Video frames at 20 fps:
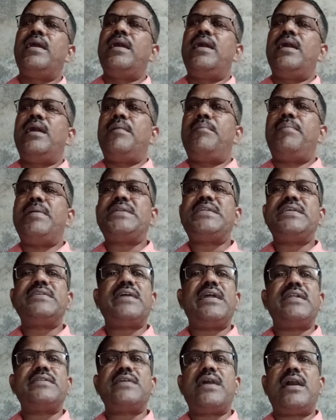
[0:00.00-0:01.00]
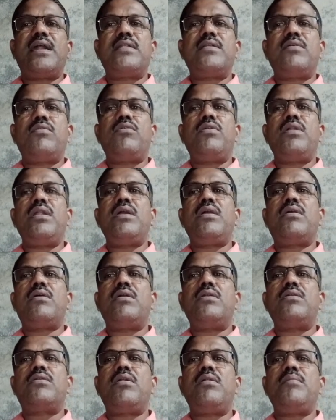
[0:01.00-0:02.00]
Pesticides are the only
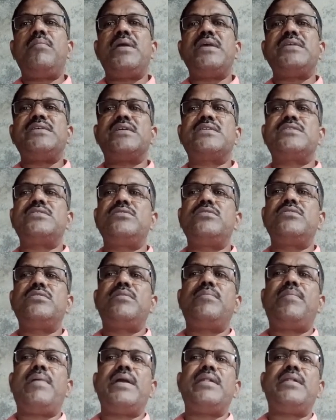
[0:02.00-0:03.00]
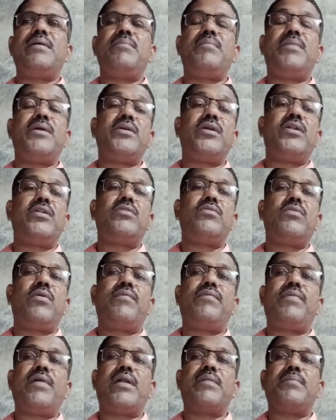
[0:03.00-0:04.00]
control measures used by the major two of
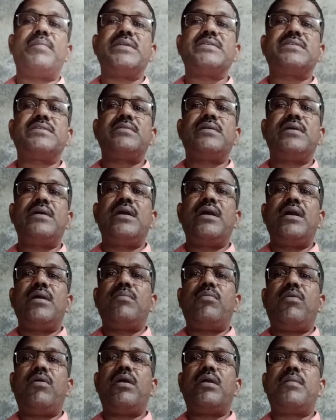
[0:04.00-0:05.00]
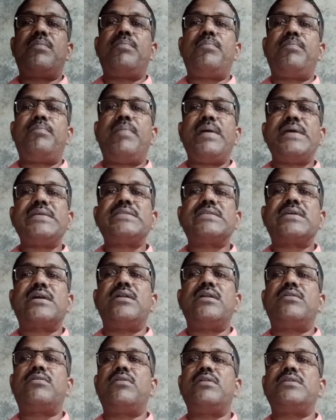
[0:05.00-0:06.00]
farmers for pest
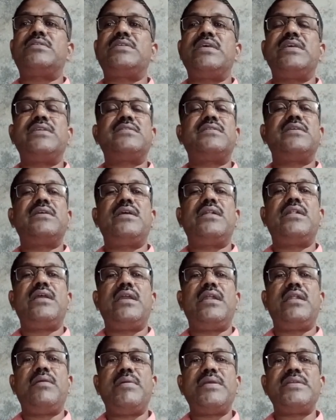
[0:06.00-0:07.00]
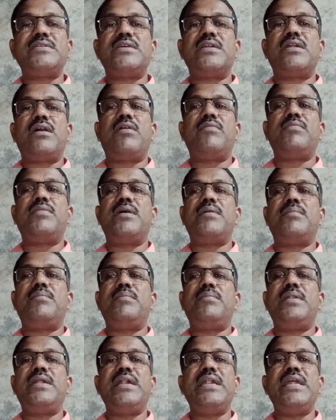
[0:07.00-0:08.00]
control since the invention of the
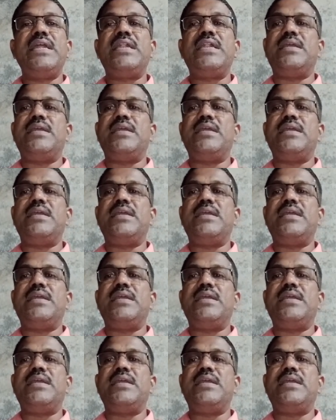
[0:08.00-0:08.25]
DDT.